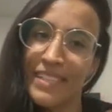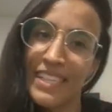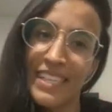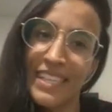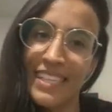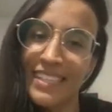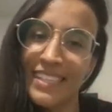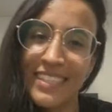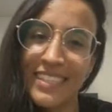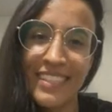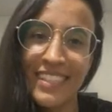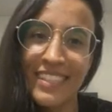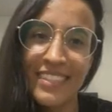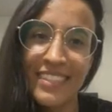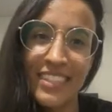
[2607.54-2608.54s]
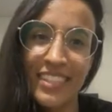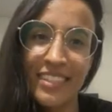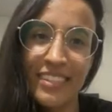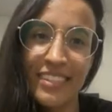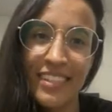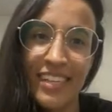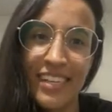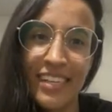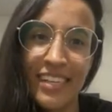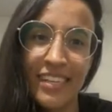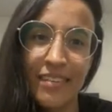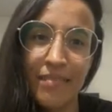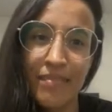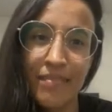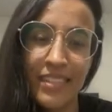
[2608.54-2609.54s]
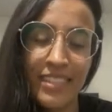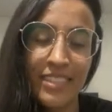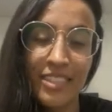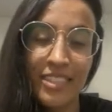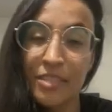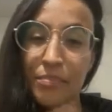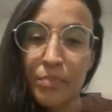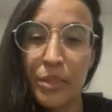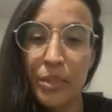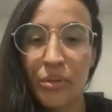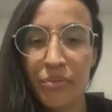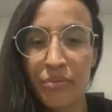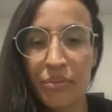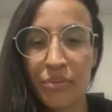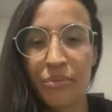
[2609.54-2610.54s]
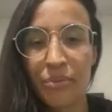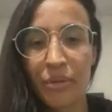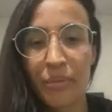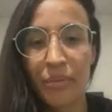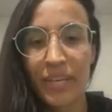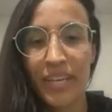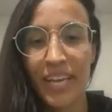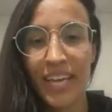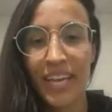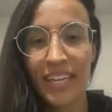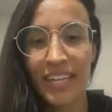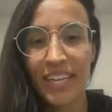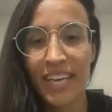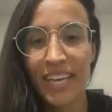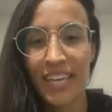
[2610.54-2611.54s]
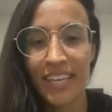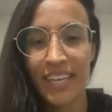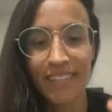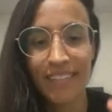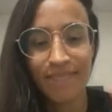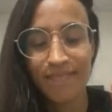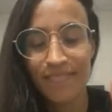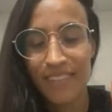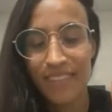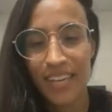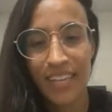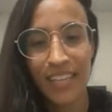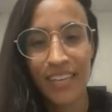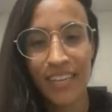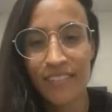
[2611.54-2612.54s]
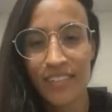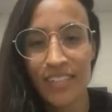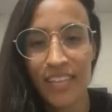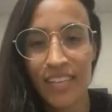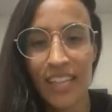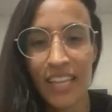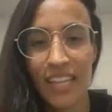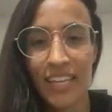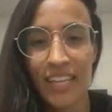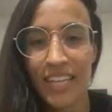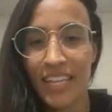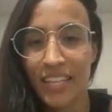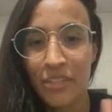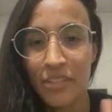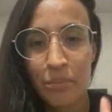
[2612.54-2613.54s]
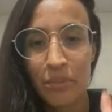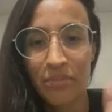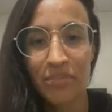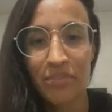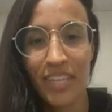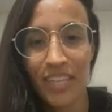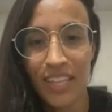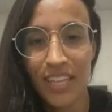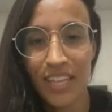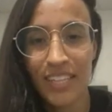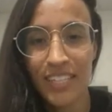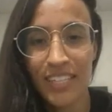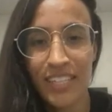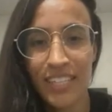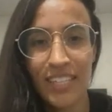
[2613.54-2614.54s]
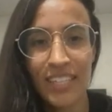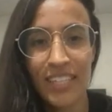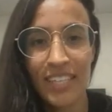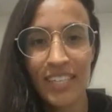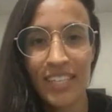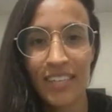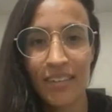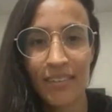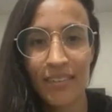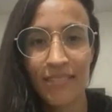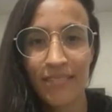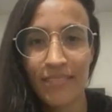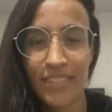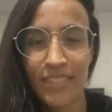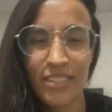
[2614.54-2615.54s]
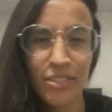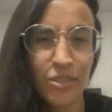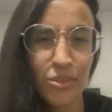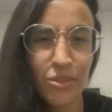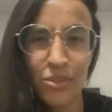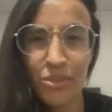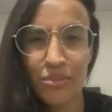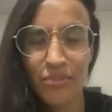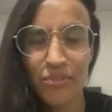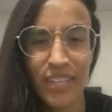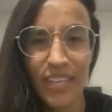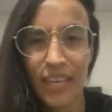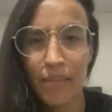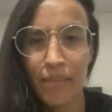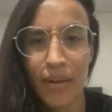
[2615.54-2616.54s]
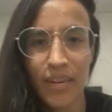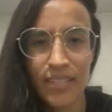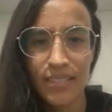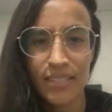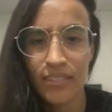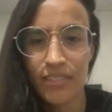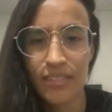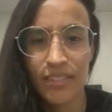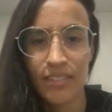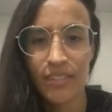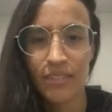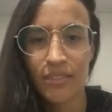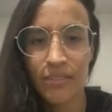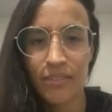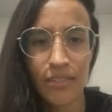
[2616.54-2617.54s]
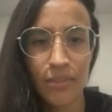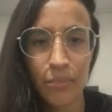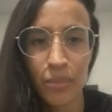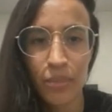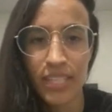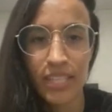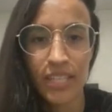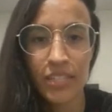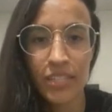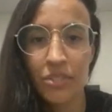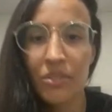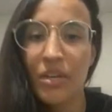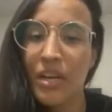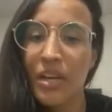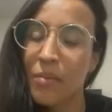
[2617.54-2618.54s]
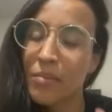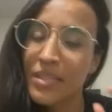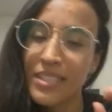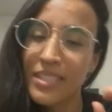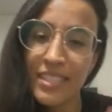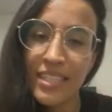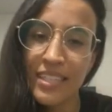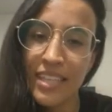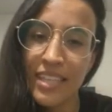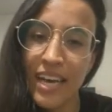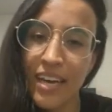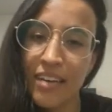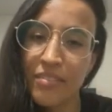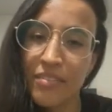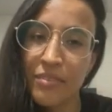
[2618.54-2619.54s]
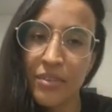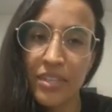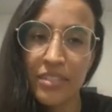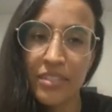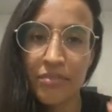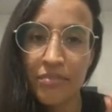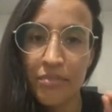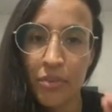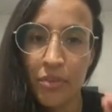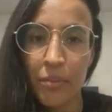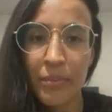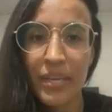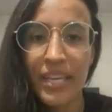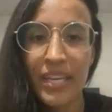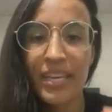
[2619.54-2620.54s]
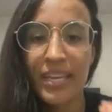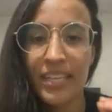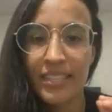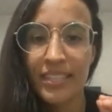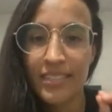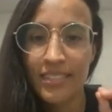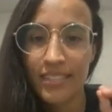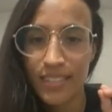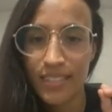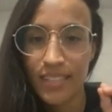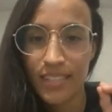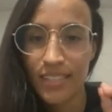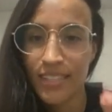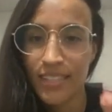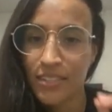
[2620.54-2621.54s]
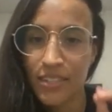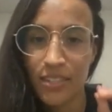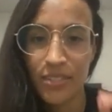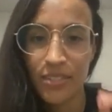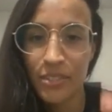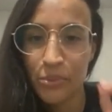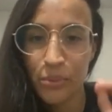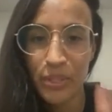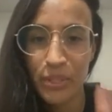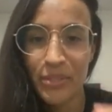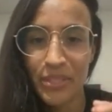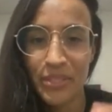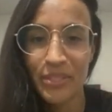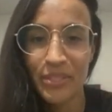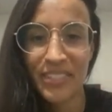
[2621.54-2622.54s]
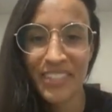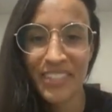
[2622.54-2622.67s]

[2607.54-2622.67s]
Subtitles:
it's just beautiful for me, and I love it a lot, and I do prefer a lot. Uh, it's cool to fight kickboxing or Muay Thai too, but Sanda, of course, for me, it's the real deal.